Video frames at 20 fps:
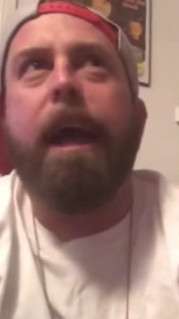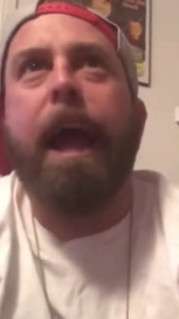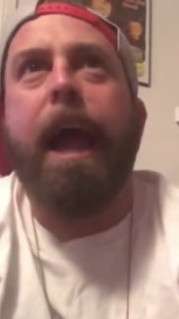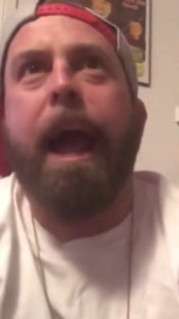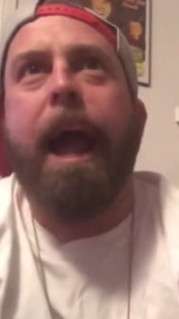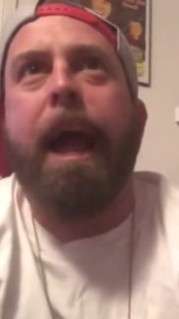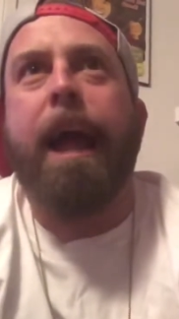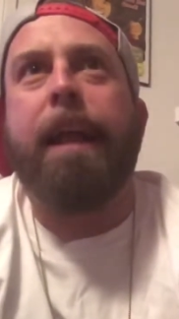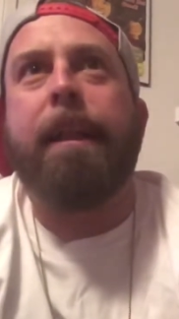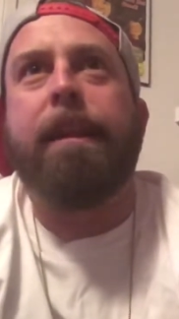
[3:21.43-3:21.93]

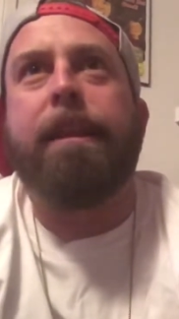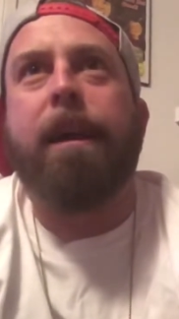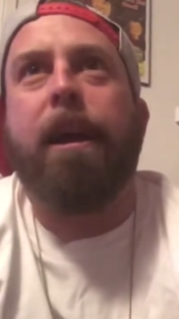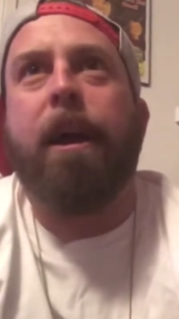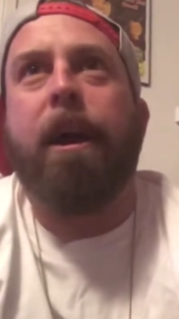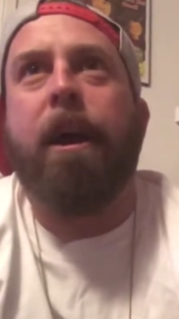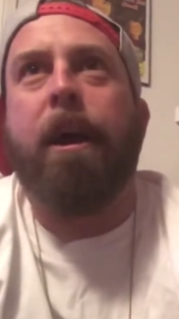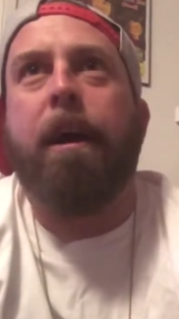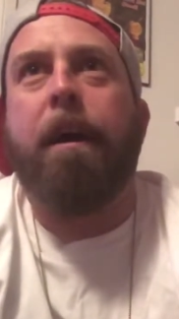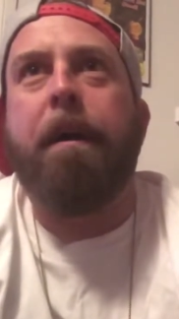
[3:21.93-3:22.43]
and
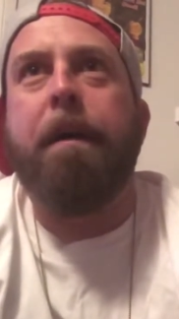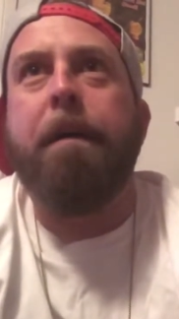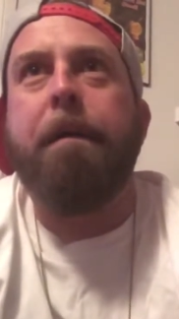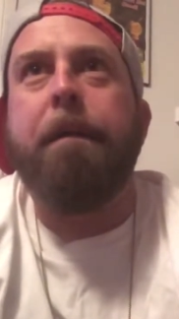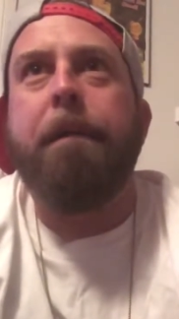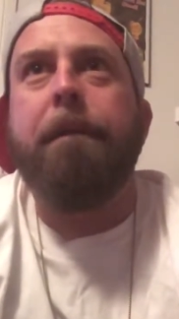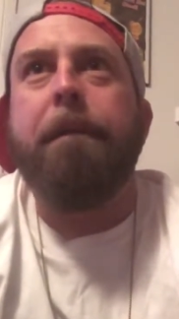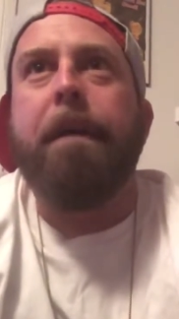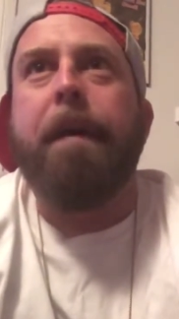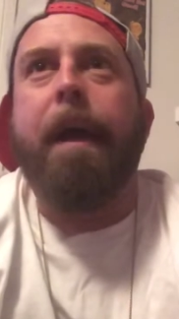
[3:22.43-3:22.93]

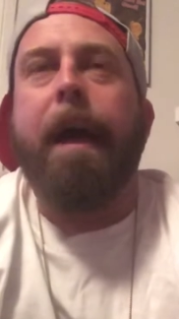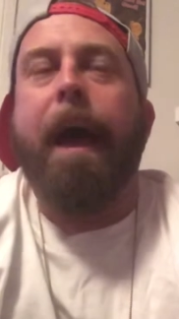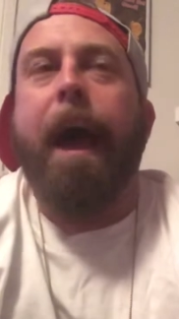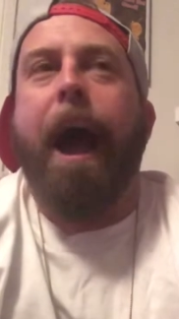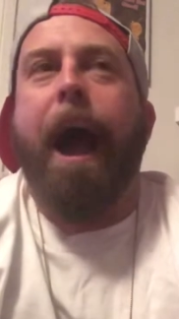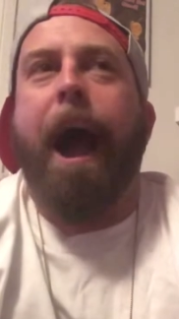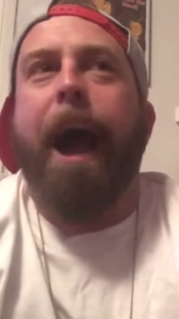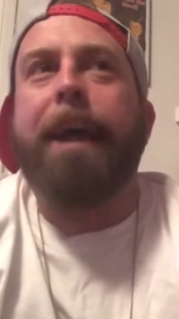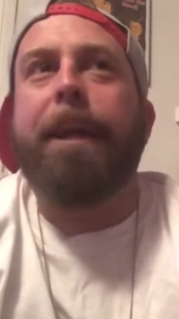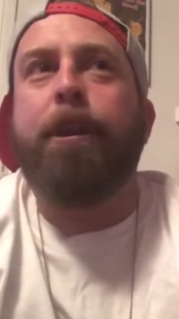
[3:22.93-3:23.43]

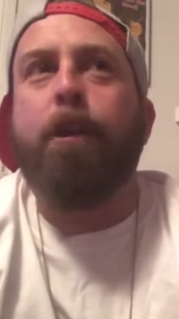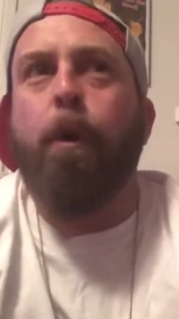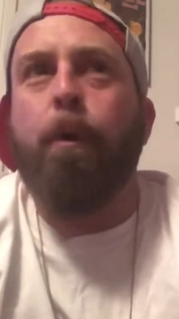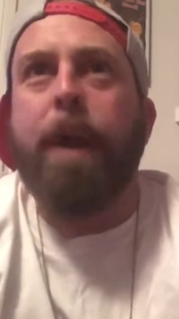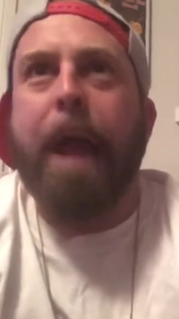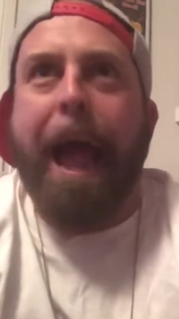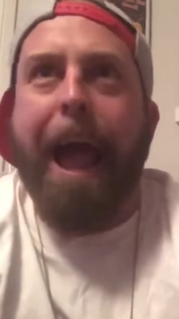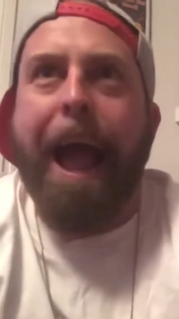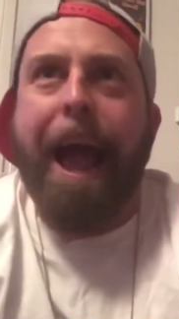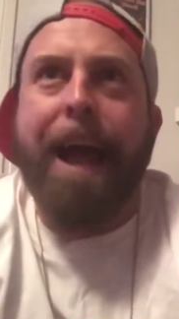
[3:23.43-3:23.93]
I
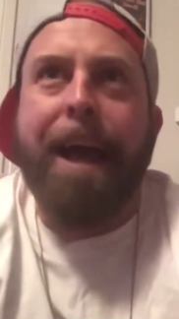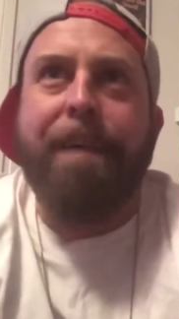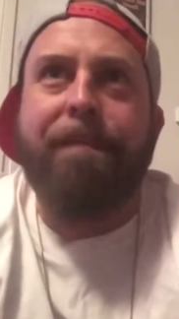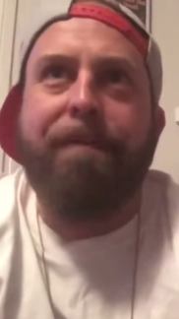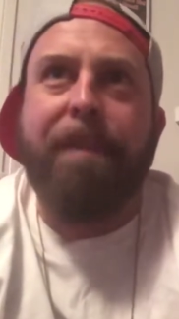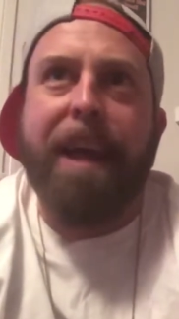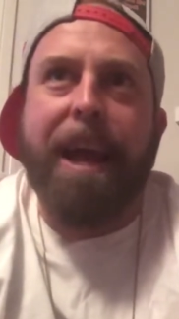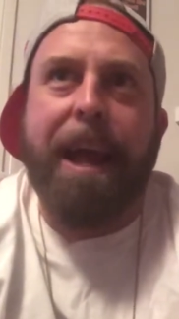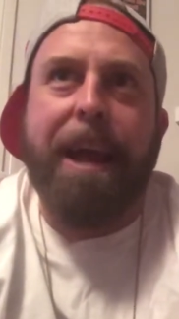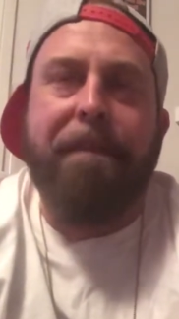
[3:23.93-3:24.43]
don't
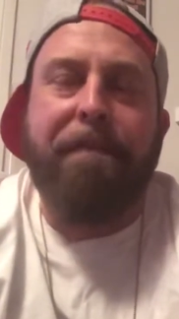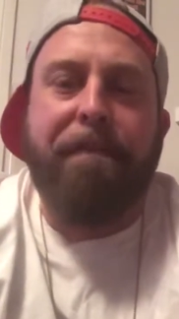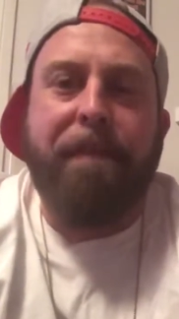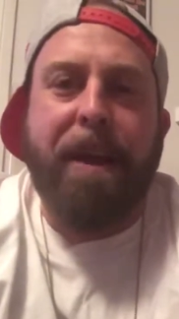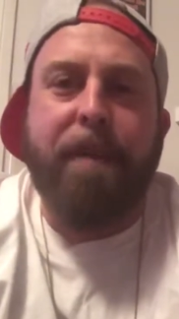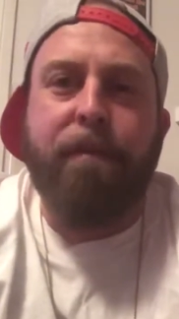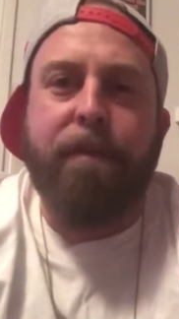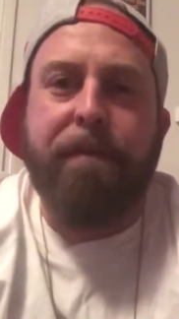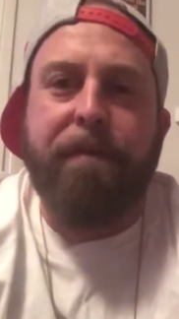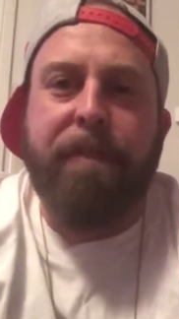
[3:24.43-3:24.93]
have a
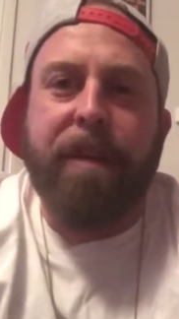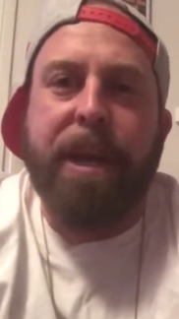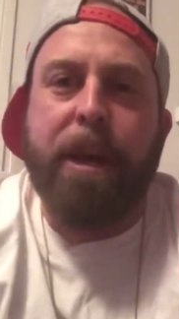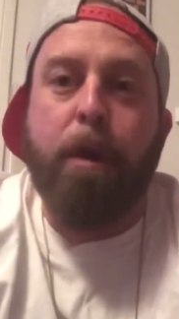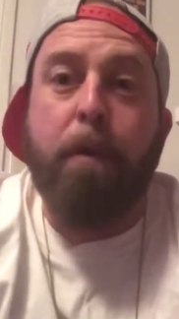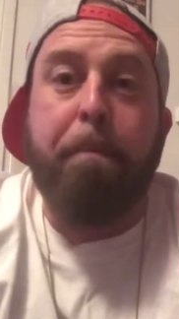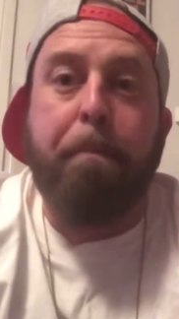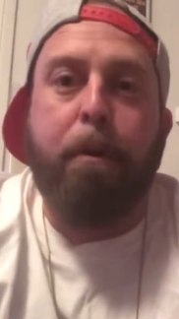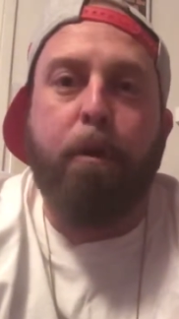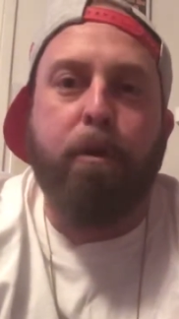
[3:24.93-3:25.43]
favorite
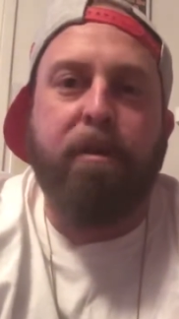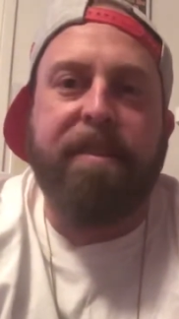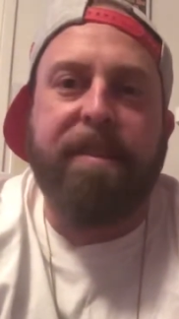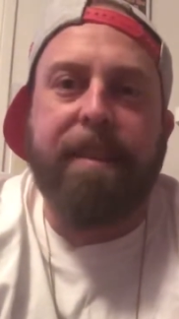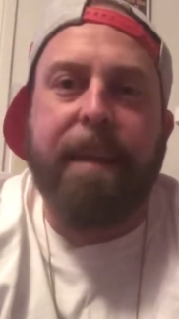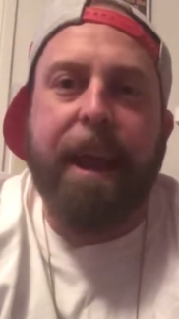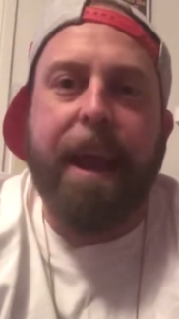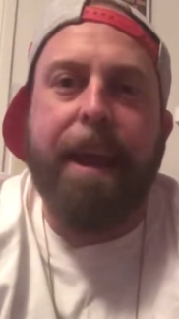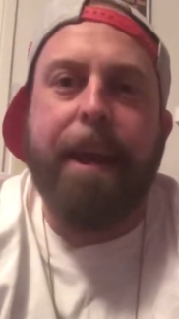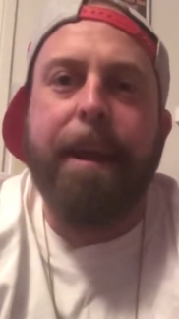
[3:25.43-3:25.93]
video per
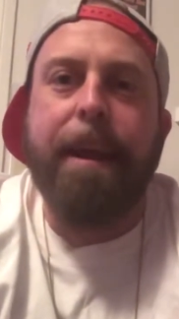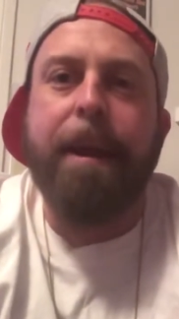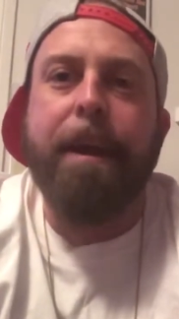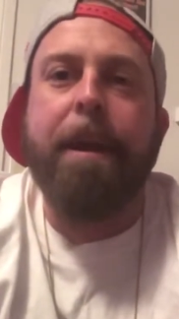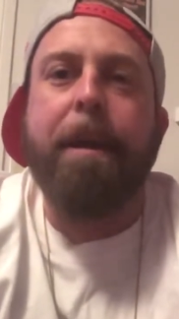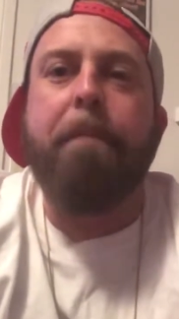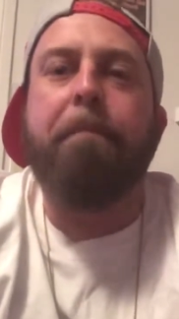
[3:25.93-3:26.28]
se,